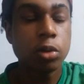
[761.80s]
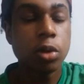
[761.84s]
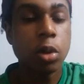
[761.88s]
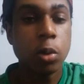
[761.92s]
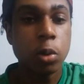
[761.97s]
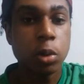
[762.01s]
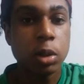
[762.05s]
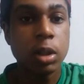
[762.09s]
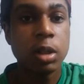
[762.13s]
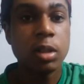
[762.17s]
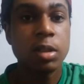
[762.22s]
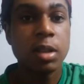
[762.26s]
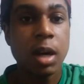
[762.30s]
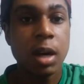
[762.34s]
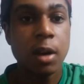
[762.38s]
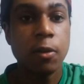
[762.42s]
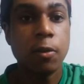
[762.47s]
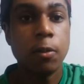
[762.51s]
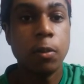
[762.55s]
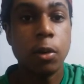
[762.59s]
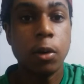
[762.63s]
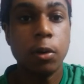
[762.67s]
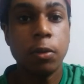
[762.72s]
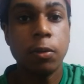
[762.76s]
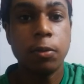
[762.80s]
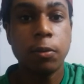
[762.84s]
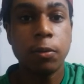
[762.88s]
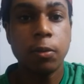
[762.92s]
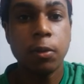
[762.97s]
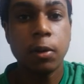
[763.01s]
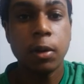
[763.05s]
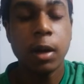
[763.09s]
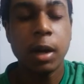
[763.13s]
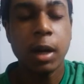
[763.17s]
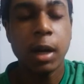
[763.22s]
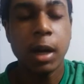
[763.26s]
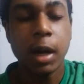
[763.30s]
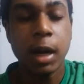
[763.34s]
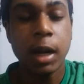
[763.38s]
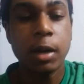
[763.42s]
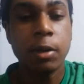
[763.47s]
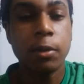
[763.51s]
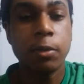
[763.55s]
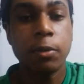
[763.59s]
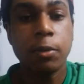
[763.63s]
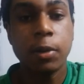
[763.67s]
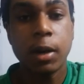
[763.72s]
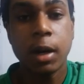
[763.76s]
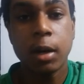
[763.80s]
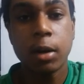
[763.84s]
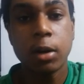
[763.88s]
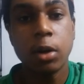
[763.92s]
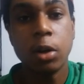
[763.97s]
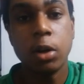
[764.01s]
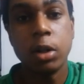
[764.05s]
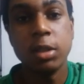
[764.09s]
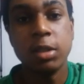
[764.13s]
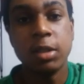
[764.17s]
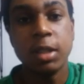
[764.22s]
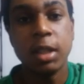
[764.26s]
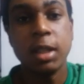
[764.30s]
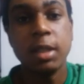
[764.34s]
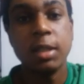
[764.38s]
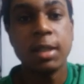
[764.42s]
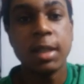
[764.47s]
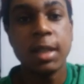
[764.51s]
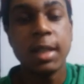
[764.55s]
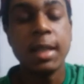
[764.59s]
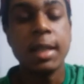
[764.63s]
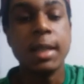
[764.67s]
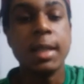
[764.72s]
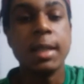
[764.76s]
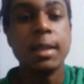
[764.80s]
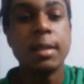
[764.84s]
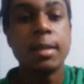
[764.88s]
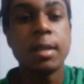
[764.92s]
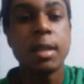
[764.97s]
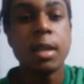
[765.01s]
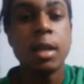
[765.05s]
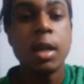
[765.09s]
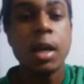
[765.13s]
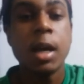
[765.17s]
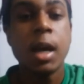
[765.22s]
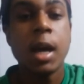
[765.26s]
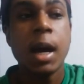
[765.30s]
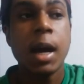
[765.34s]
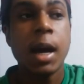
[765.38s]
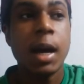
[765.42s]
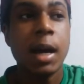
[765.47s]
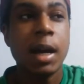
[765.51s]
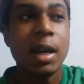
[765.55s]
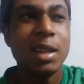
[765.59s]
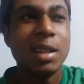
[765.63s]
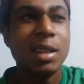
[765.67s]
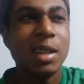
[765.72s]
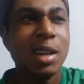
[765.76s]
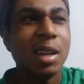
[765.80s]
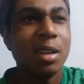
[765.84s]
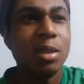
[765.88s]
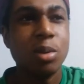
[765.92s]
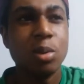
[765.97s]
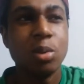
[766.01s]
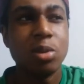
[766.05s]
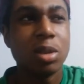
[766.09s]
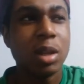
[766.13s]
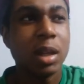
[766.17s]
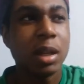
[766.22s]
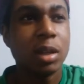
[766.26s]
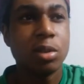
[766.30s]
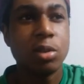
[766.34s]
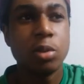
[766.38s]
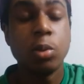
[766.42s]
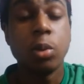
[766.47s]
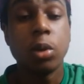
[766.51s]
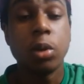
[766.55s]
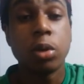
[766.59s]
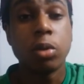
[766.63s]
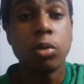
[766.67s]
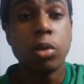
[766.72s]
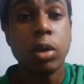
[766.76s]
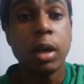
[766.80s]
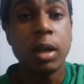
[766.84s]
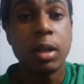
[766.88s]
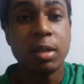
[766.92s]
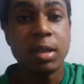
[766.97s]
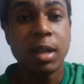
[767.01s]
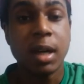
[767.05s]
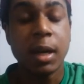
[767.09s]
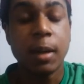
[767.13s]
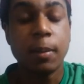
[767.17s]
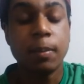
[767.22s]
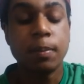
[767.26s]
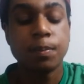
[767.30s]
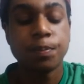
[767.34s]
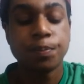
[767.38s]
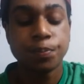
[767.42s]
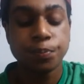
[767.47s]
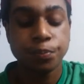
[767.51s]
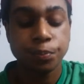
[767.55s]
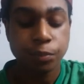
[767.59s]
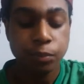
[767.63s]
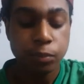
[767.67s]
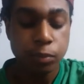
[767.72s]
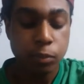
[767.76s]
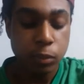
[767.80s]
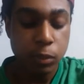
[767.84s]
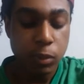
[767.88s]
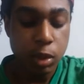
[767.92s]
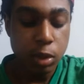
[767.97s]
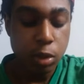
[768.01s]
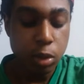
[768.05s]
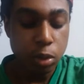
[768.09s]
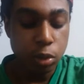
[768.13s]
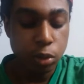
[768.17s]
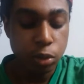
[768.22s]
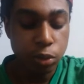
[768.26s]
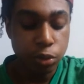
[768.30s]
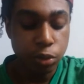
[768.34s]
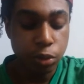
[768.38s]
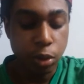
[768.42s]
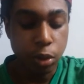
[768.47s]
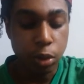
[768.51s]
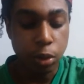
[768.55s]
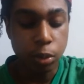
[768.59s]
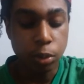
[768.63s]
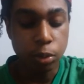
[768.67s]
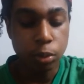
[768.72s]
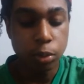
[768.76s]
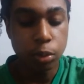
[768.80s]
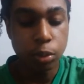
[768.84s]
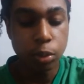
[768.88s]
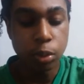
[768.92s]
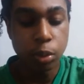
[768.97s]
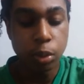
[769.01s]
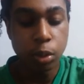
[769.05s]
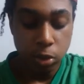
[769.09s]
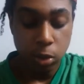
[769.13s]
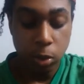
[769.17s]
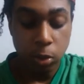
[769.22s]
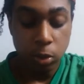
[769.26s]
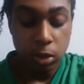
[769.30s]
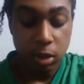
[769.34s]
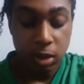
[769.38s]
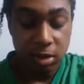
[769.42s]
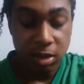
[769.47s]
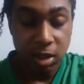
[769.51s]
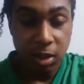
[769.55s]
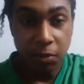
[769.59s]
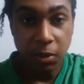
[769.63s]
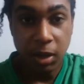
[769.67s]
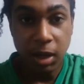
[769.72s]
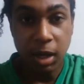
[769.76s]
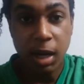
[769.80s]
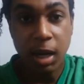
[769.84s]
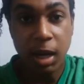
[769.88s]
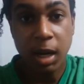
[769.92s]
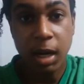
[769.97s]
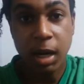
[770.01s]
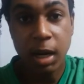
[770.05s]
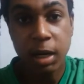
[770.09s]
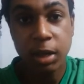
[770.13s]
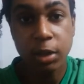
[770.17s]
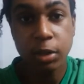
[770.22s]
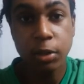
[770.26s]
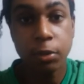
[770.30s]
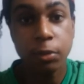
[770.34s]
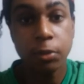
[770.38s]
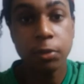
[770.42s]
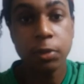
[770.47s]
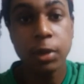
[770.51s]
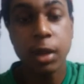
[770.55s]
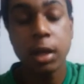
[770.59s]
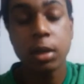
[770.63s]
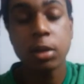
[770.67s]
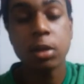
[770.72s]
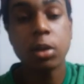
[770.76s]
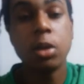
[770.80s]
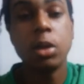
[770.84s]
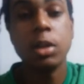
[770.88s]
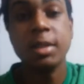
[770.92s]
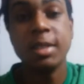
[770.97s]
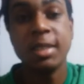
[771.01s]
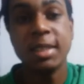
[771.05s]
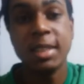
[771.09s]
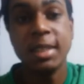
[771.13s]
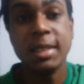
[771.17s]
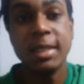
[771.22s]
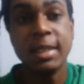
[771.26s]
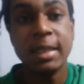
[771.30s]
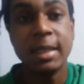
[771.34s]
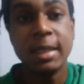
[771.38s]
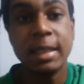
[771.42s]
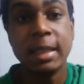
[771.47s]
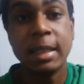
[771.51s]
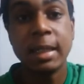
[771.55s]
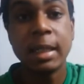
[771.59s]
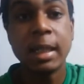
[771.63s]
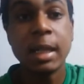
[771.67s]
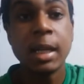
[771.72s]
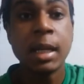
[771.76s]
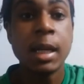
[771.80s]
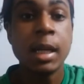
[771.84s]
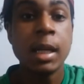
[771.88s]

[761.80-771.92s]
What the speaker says: coconuts have a higher fat content in it. And I use like 2 or 3 at a time. So, those coconuts have a higher fat content in it.